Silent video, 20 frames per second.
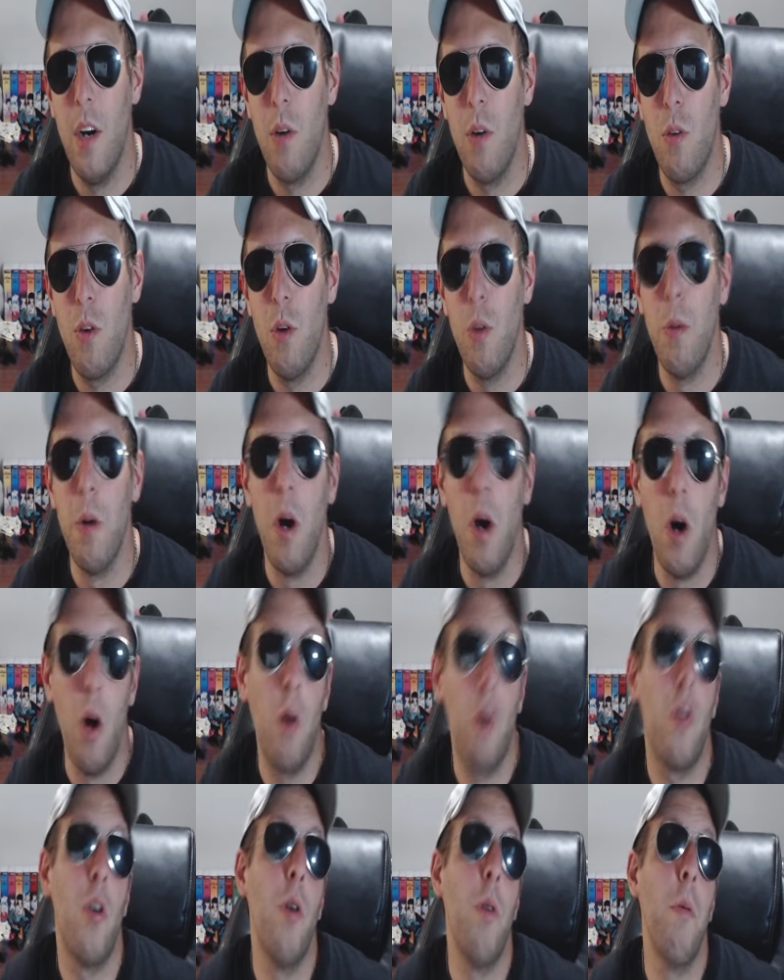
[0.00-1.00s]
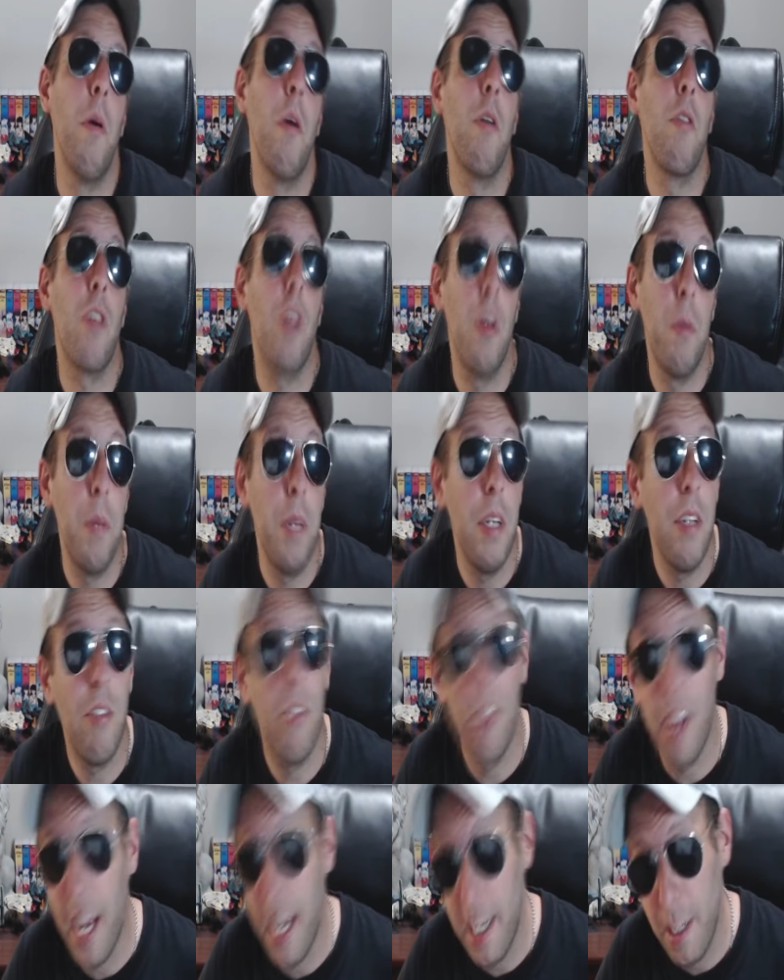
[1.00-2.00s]
Okubo. Okubo's going to be his
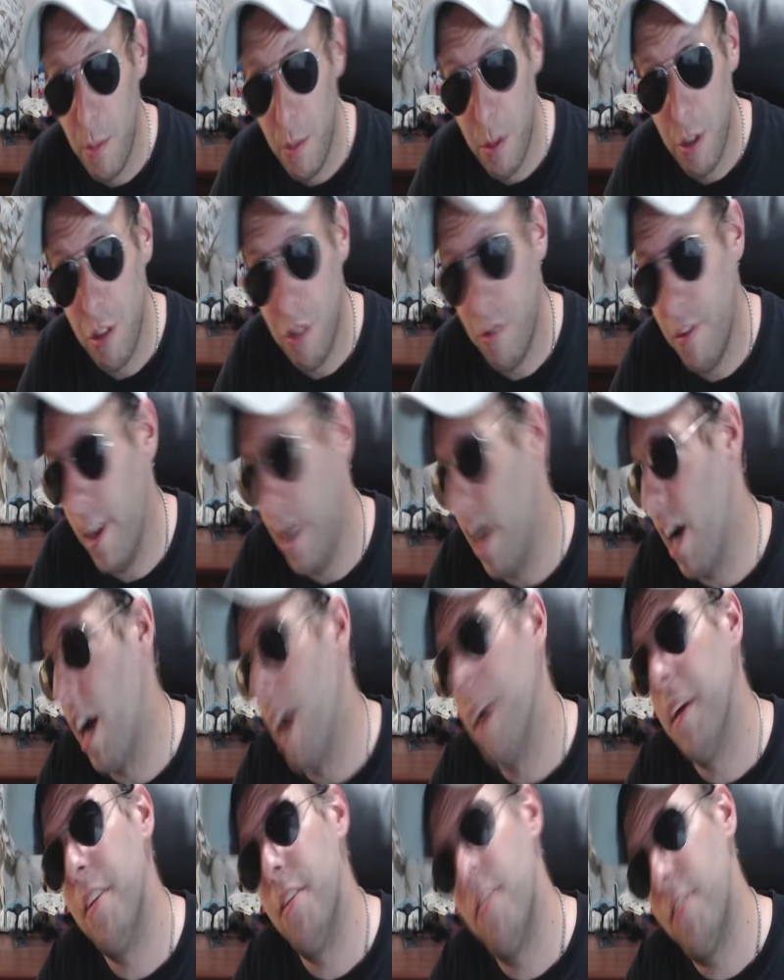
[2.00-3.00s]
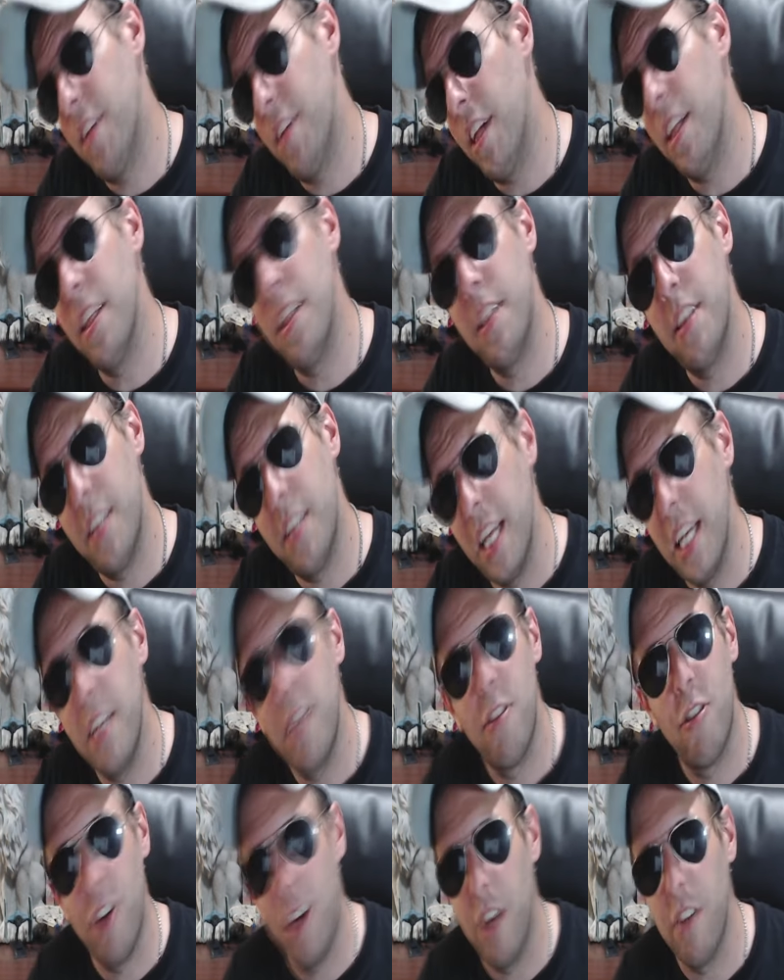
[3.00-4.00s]
second, which is fair. I still
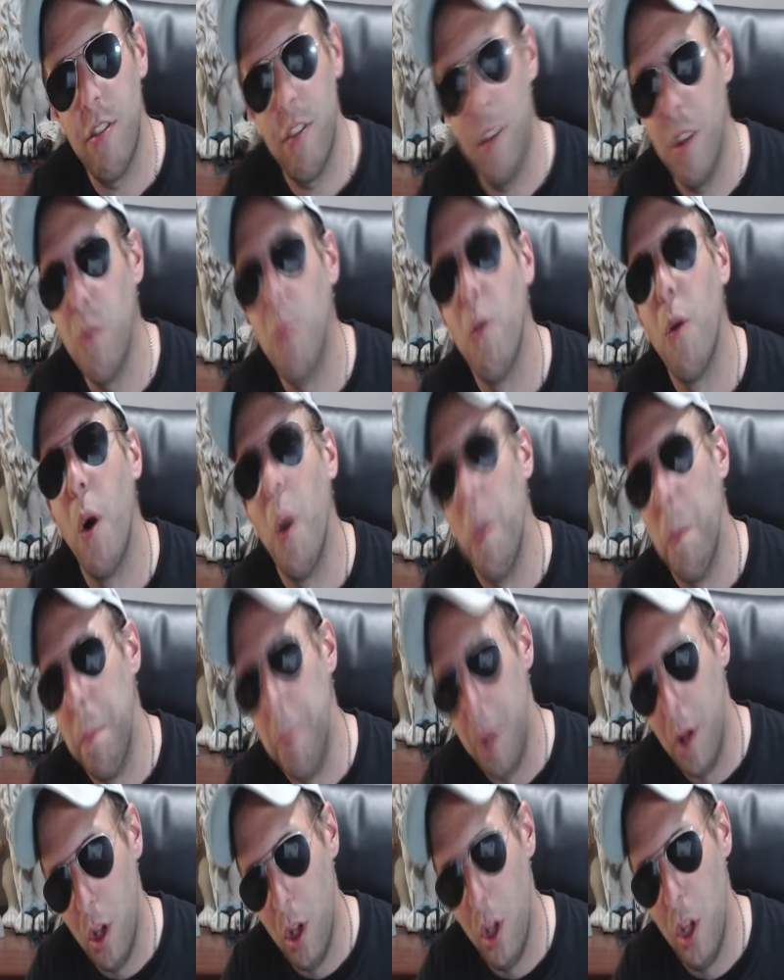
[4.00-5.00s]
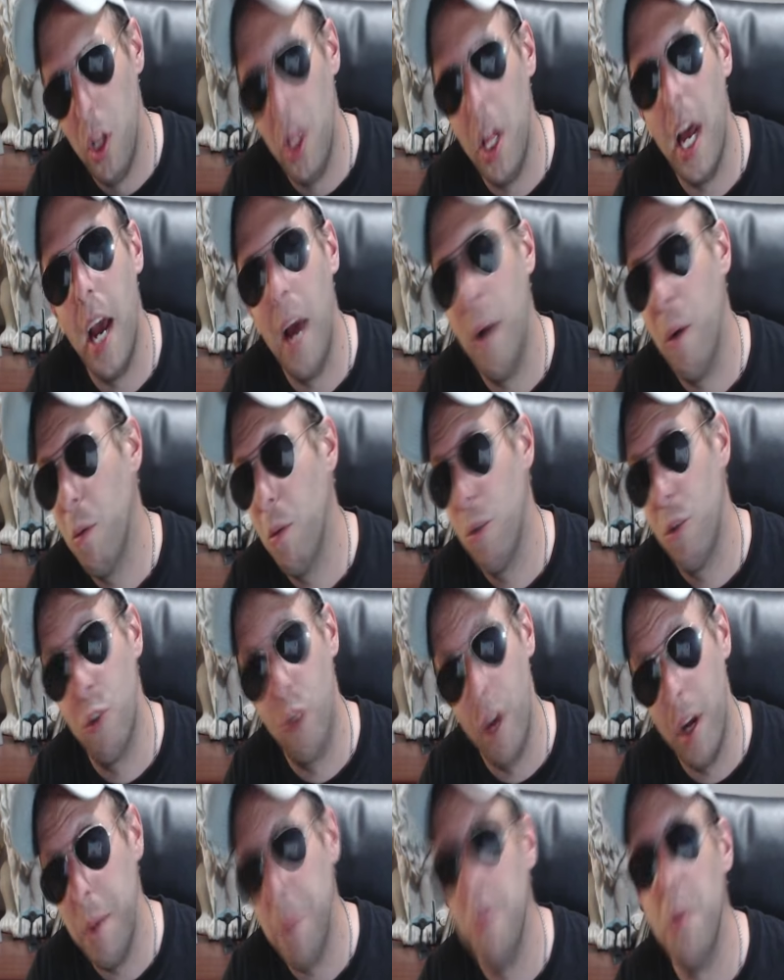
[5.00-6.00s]
think Justin will pull out
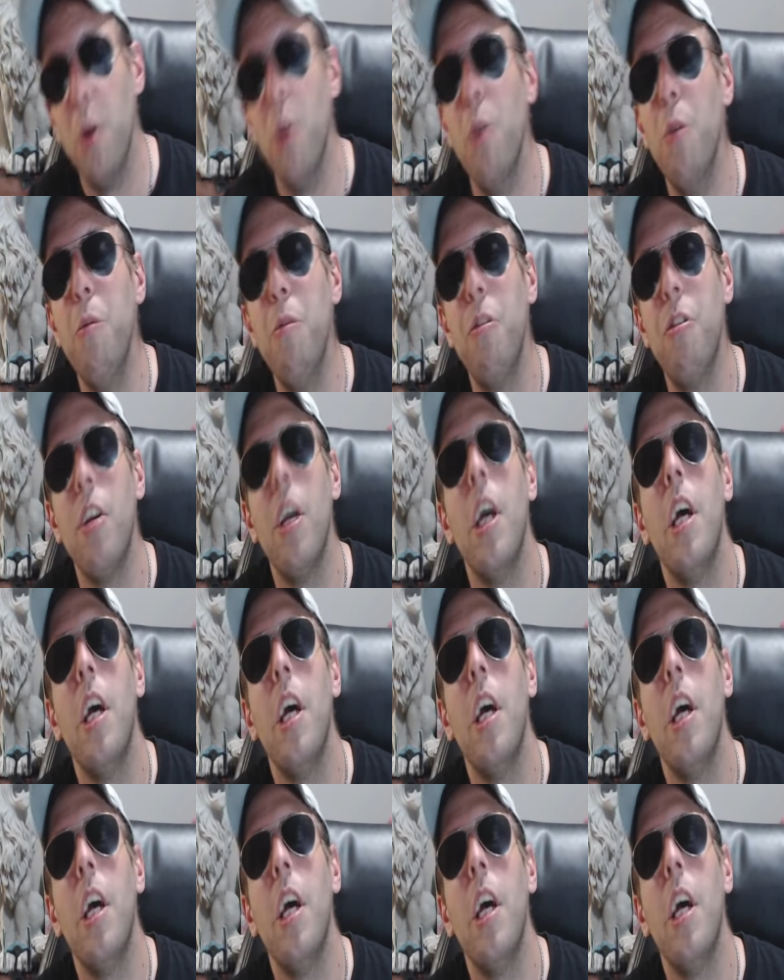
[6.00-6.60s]
great moves.